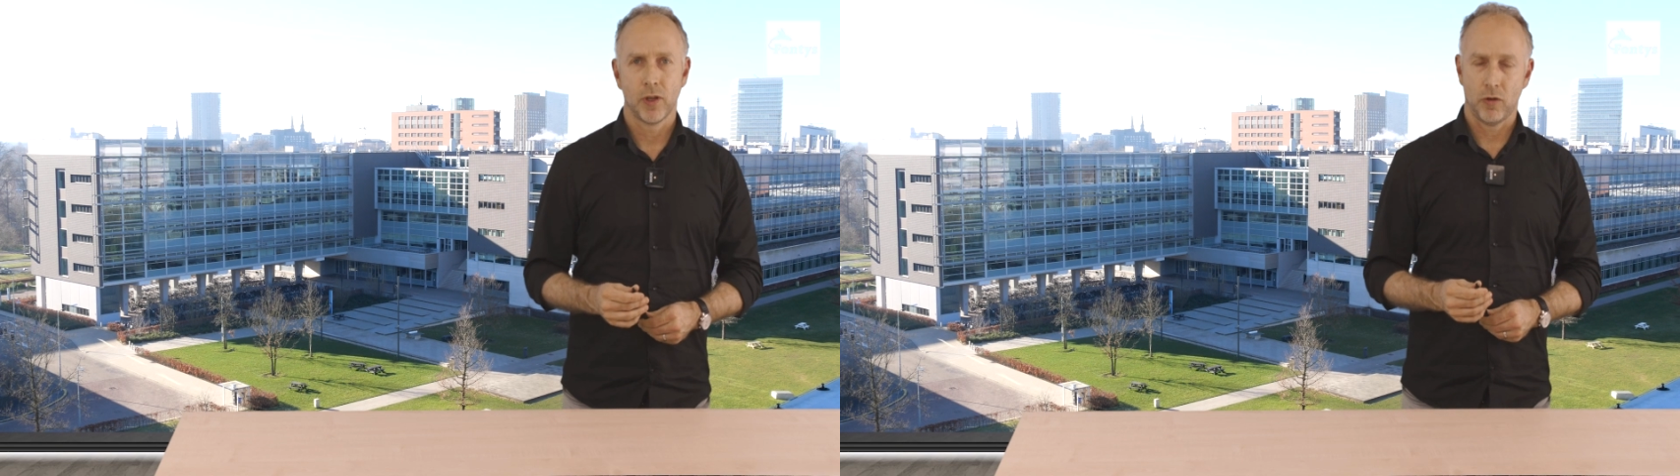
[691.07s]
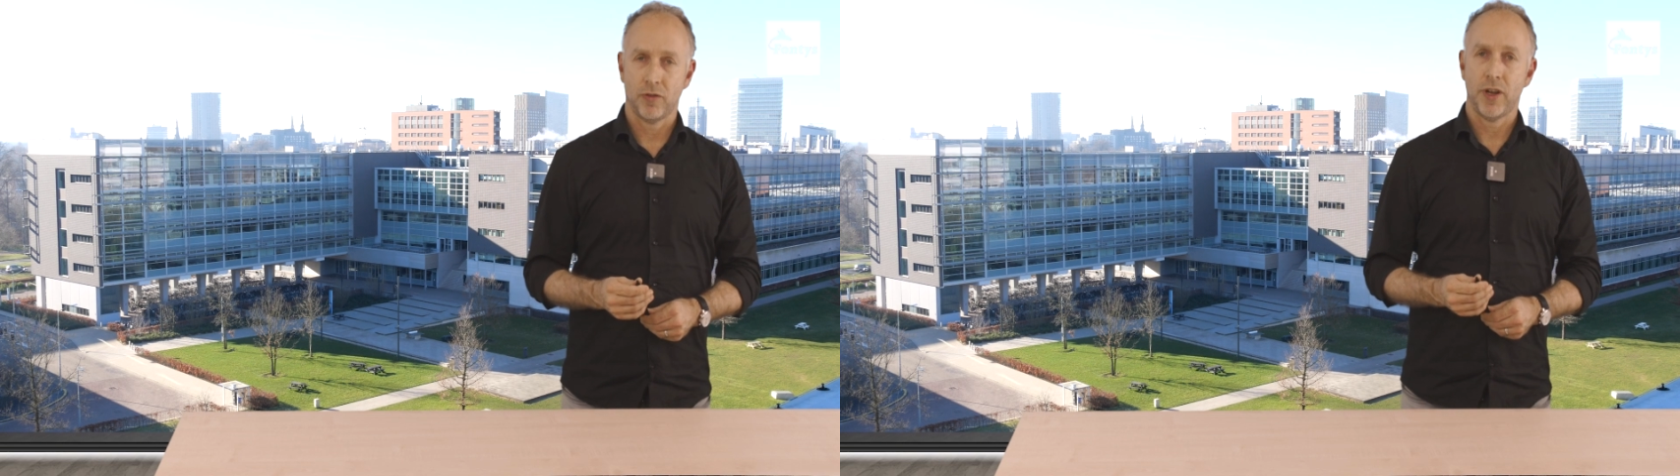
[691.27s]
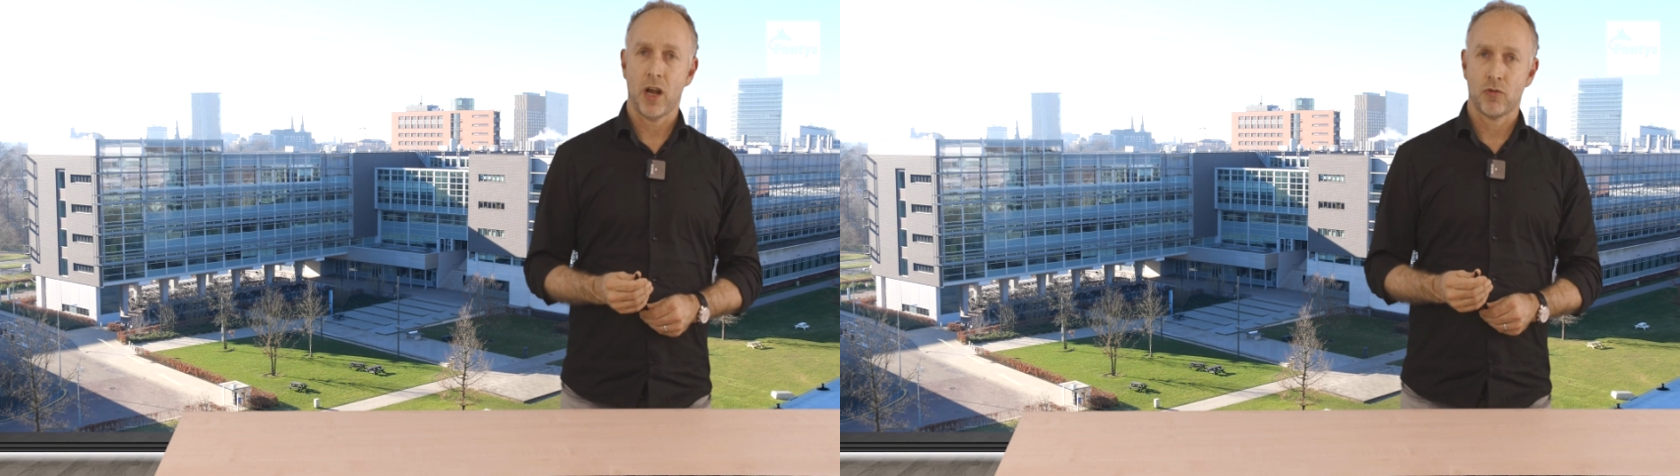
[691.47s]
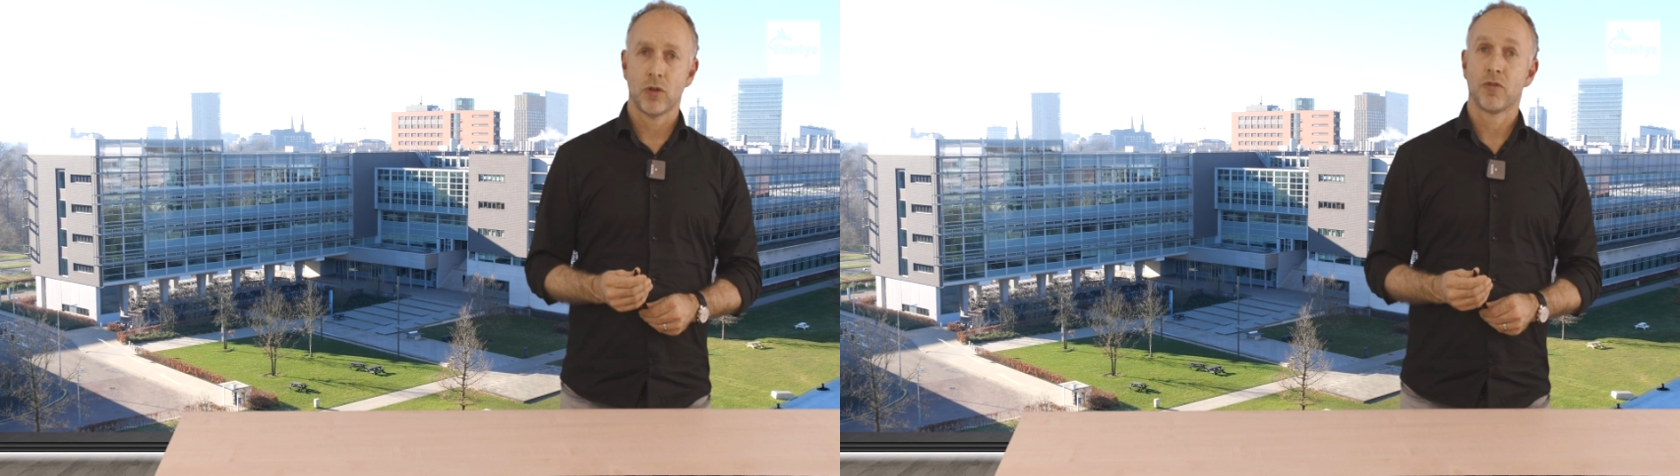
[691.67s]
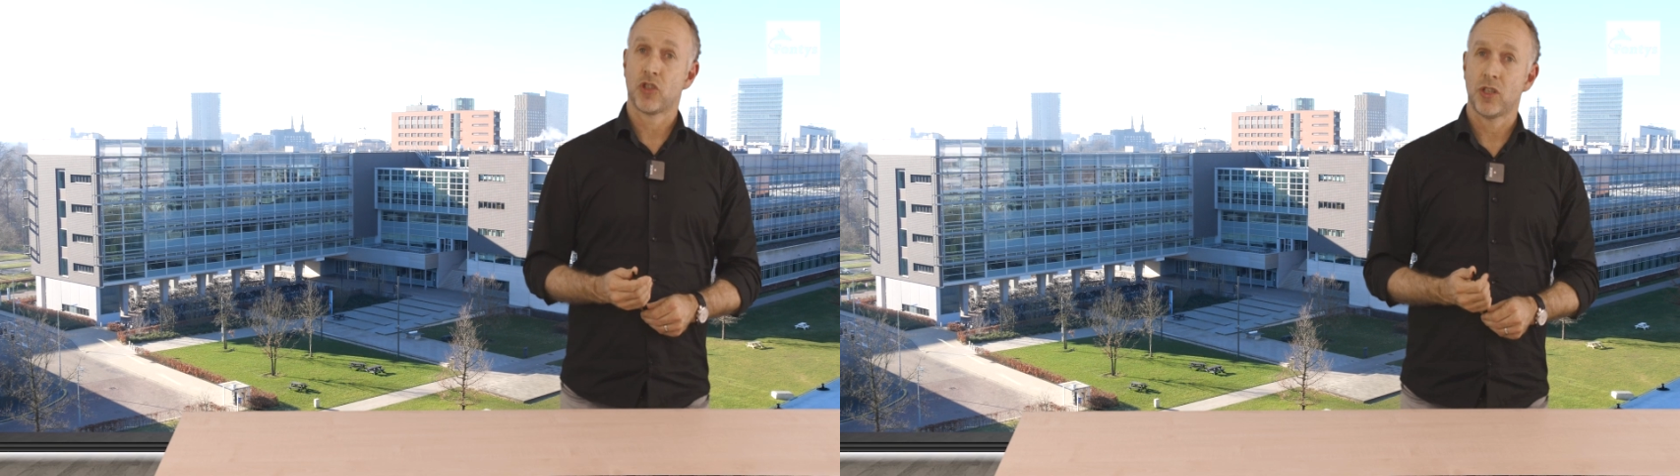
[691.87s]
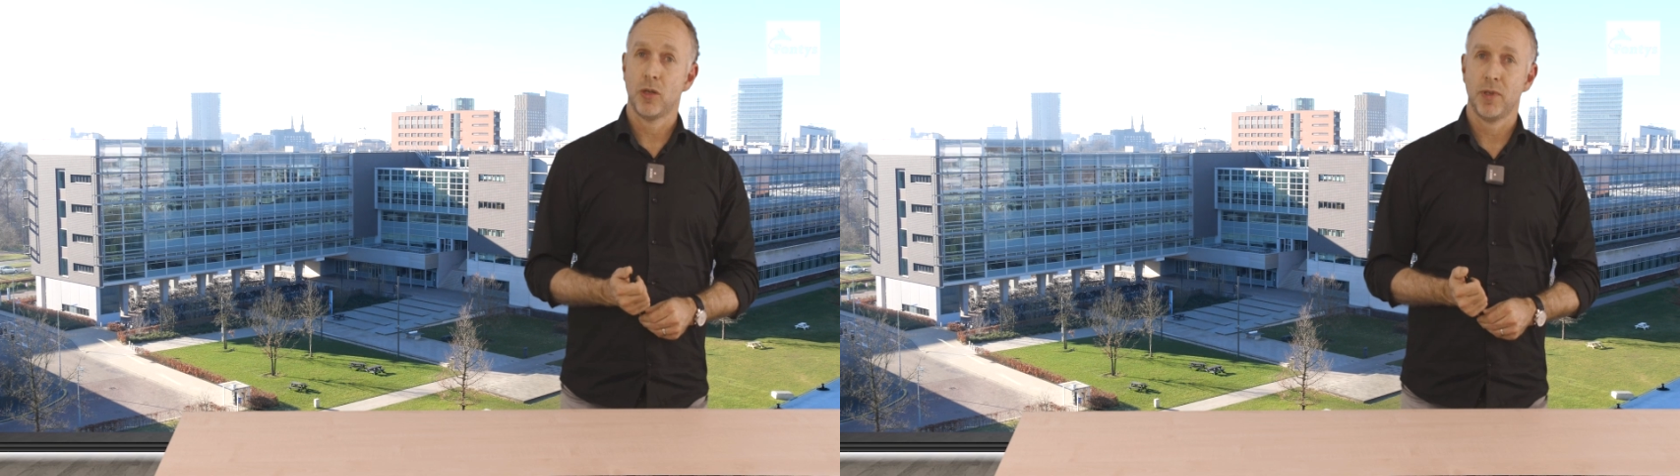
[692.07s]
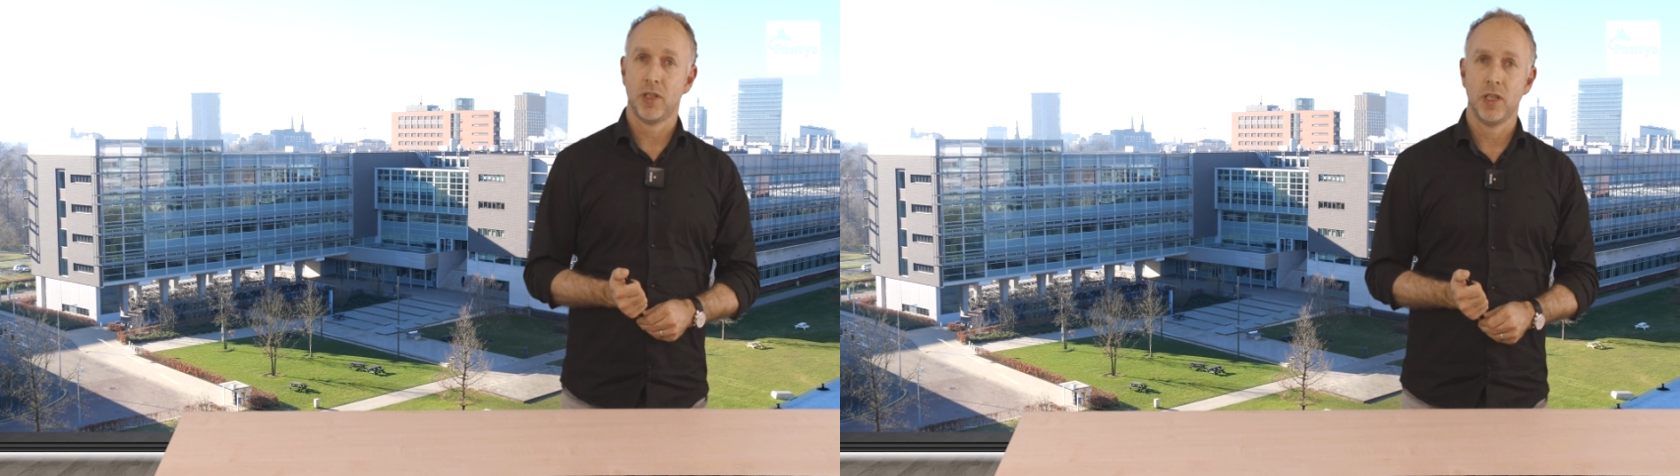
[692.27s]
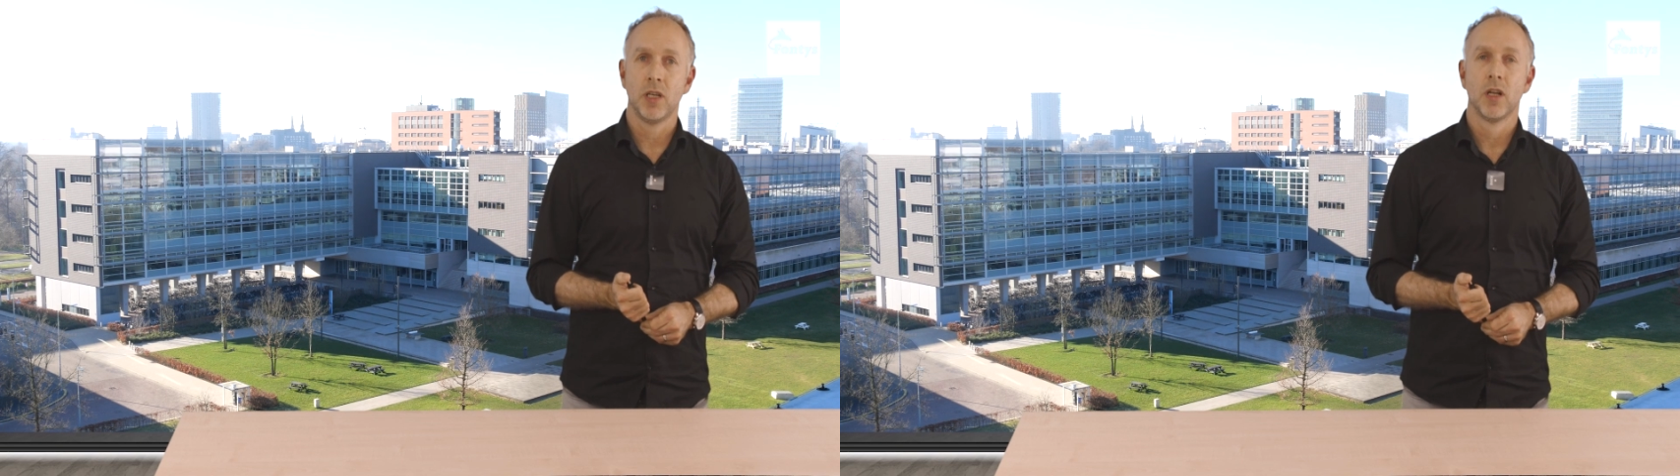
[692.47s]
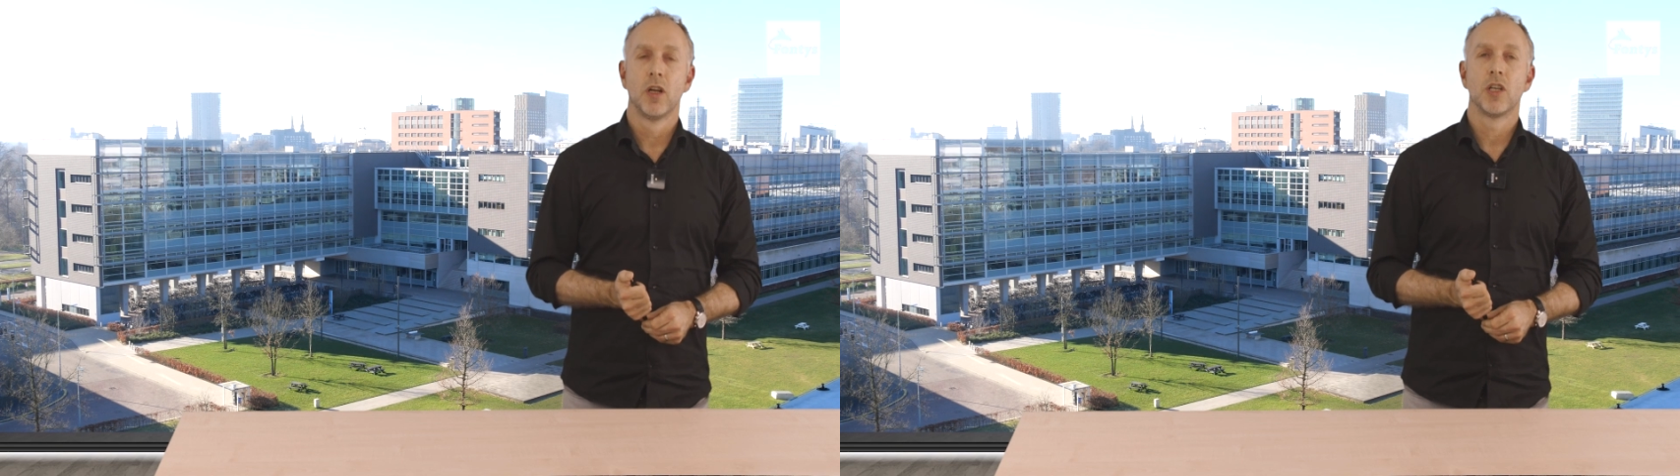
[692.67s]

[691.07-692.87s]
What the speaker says: of an error of ChatGPT